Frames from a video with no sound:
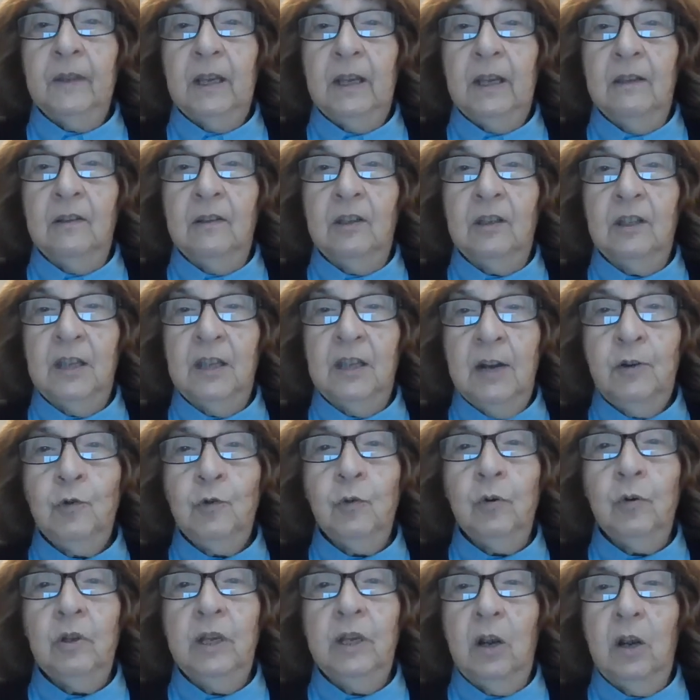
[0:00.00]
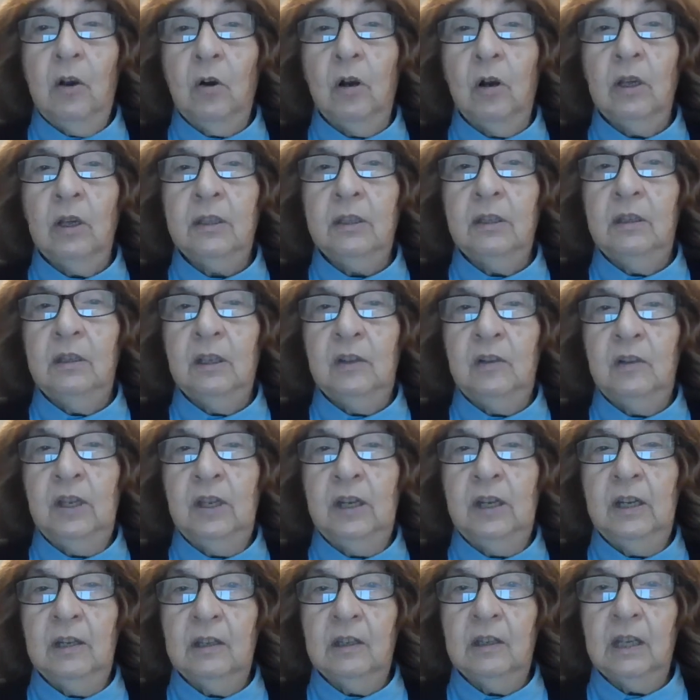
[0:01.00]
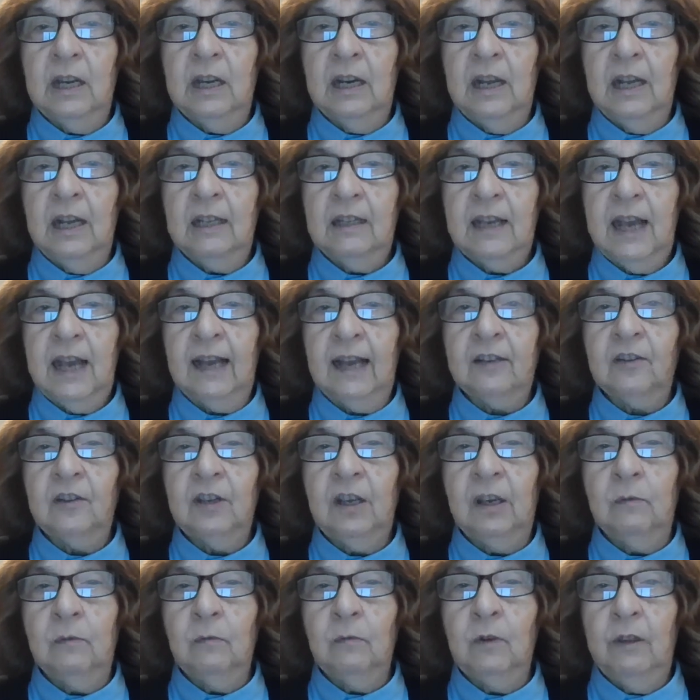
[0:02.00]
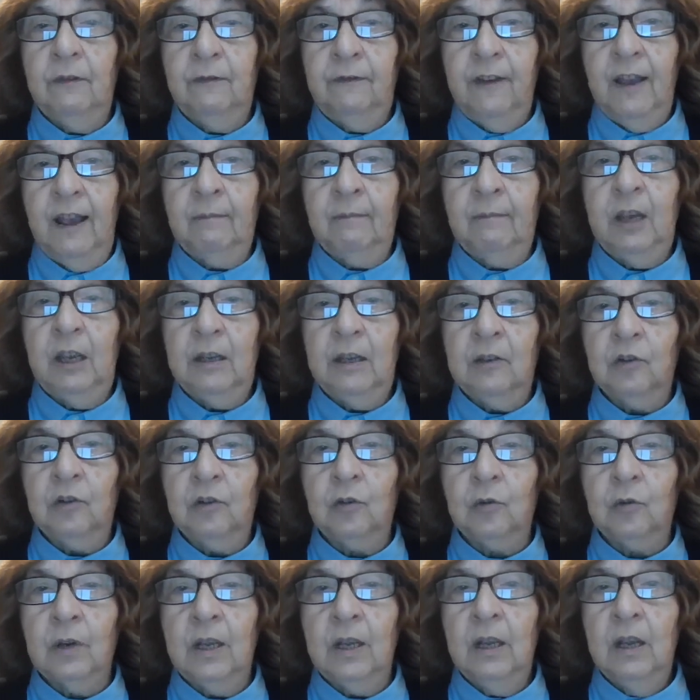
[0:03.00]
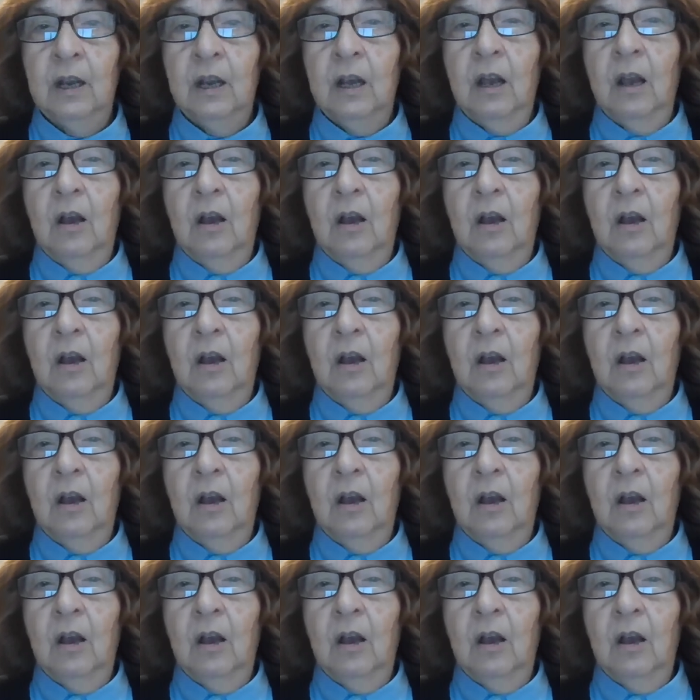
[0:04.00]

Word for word: Is centrally caused dizziness in ataxia with family history